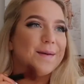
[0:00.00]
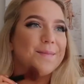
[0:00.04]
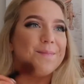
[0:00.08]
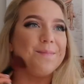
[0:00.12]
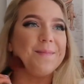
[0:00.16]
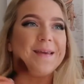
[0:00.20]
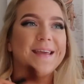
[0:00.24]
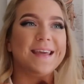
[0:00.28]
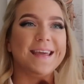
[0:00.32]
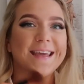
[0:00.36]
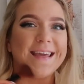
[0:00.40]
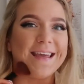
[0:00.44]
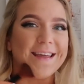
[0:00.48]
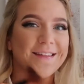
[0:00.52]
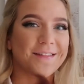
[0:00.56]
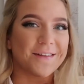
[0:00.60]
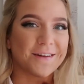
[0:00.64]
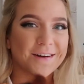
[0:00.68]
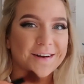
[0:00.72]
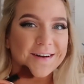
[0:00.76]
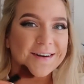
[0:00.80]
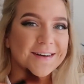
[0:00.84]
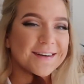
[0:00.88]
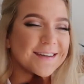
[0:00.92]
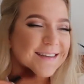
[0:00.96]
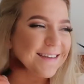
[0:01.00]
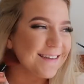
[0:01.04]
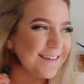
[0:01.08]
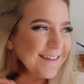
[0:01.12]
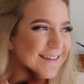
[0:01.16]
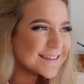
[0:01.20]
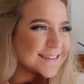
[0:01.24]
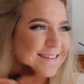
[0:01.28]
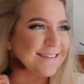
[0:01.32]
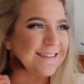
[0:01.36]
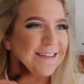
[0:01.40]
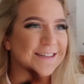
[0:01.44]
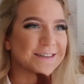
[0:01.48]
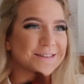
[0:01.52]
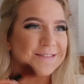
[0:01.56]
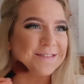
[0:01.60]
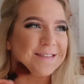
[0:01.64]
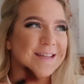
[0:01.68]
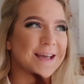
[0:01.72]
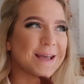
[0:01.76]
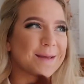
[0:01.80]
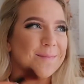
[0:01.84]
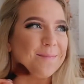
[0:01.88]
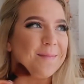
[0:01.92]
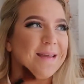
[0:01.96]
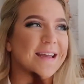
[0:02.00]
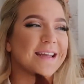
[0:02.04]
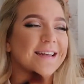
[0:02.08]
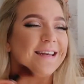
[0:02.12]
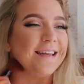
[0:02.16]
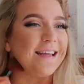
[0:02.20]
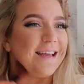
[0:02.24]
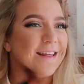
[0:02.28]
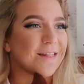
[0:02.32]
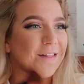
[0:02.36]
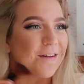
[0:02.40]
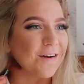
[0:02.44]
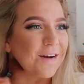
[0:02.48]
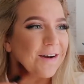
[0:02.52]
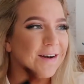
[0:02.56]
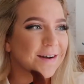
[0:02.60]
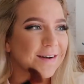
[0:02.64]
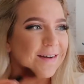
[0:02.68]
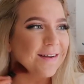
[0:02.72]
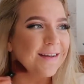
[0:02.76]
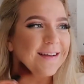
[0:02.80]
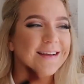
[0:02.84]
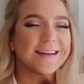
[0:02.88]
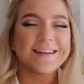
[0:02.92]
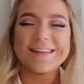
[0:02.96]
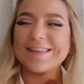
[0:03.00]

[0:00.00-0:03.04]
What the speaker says: me either instead of saying me neither.